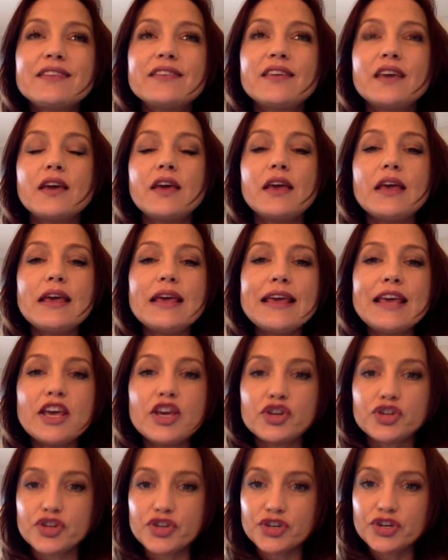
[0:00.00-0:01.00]
the
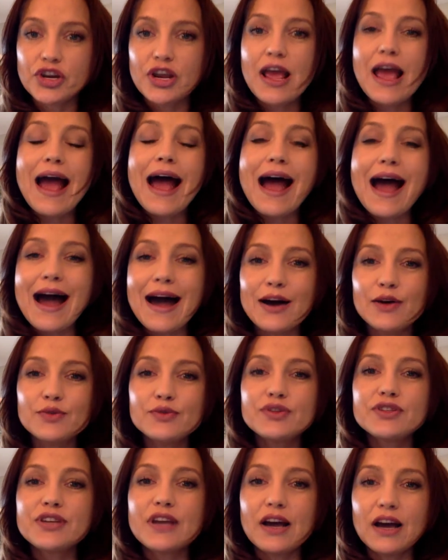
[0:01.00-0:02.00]
ish
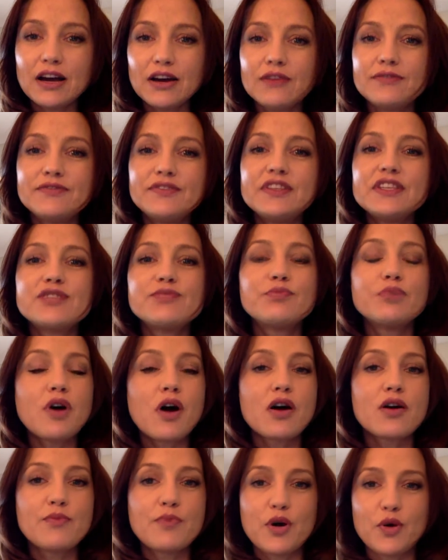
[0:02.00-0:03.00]
out of this
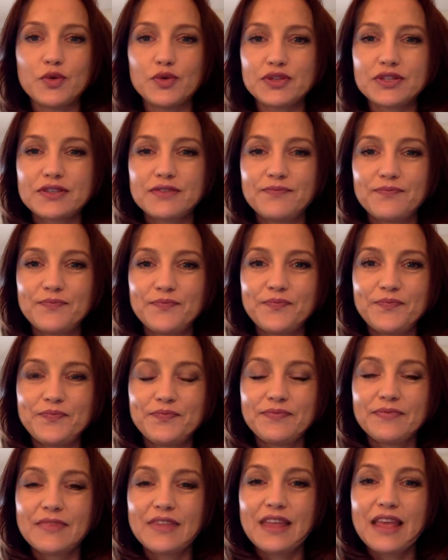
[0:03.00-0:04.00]
blog post.
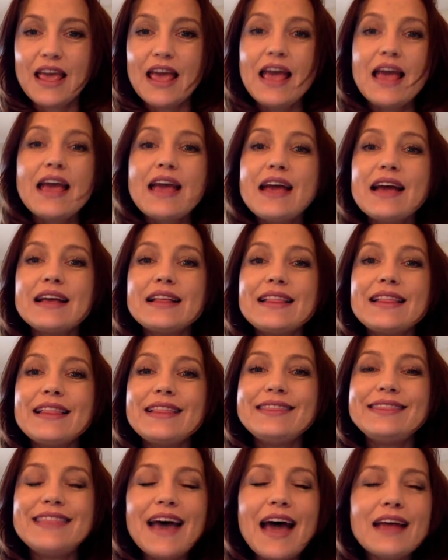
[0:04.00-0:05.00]

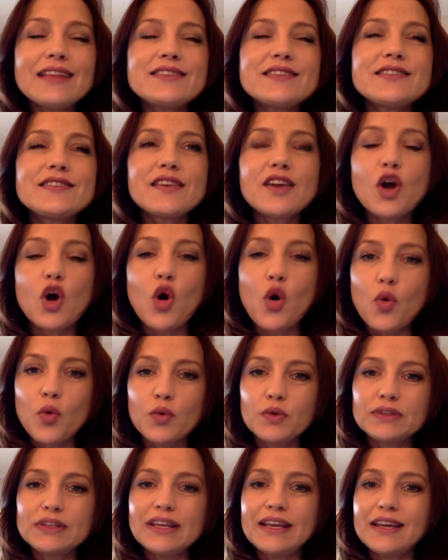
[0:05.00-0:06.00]
That's the
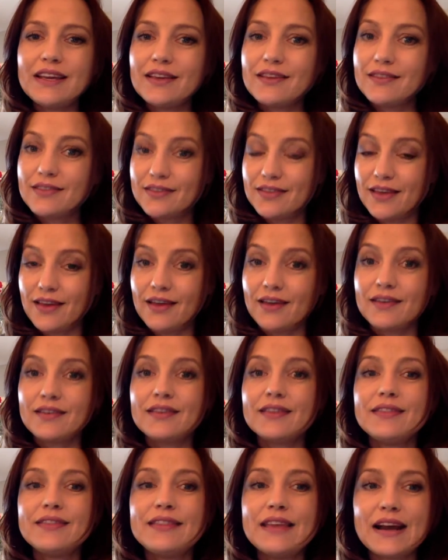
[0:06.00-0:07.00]
only
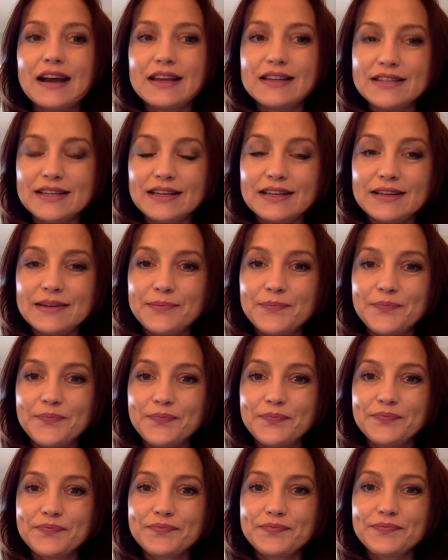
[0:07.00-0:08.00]
thing that I did.
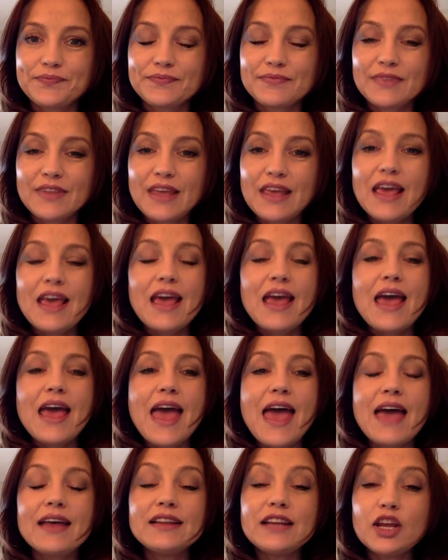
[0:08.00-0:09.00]

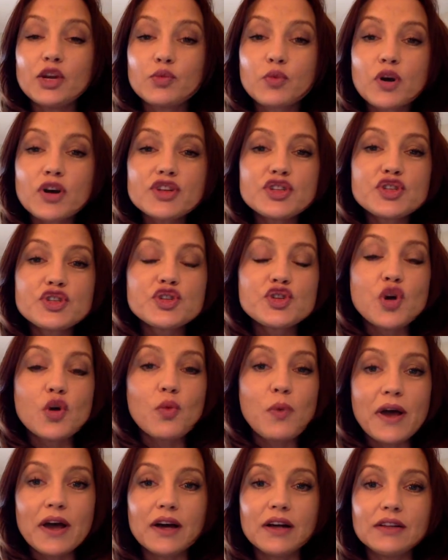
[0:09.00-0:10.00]
And it worked so
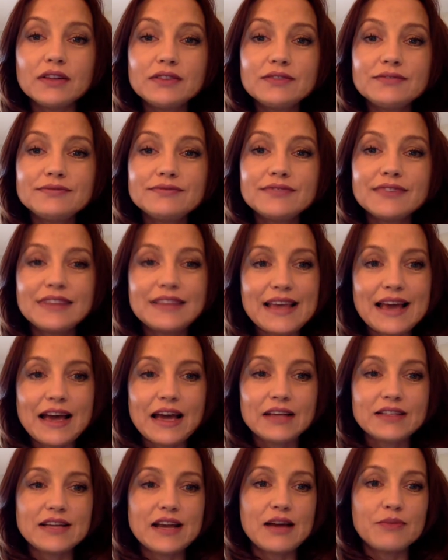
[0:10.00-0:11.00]
well
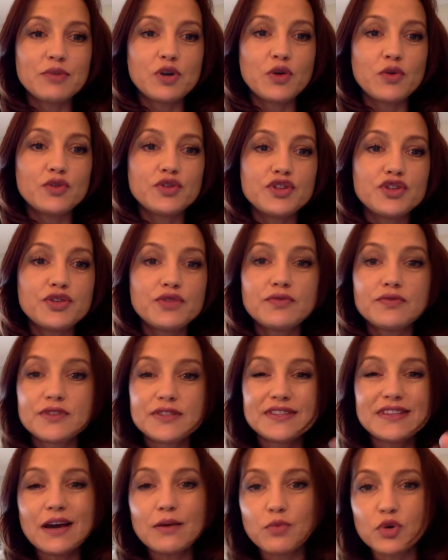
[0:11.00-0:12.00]
that I'm going to
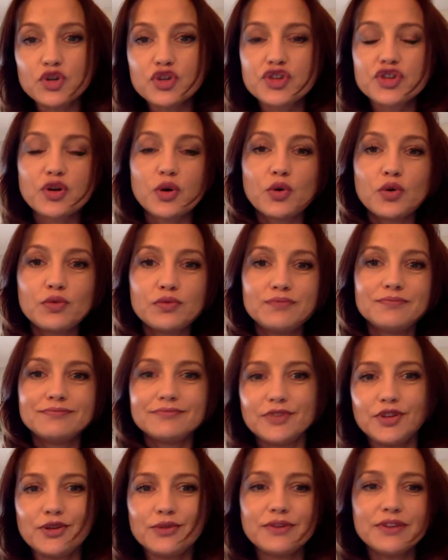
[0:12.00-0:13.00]
somewhat show
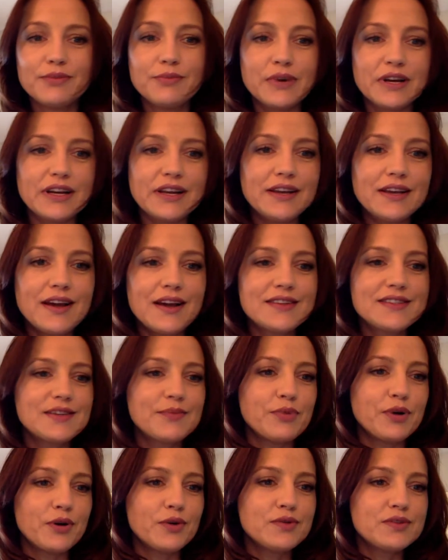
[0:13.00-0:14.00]
you the money, I
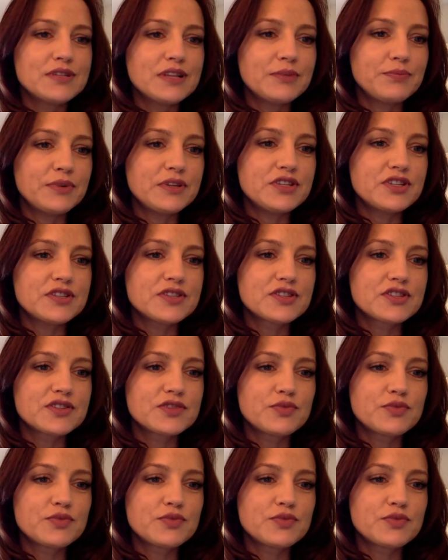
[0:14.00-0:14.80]
suppose. Let me just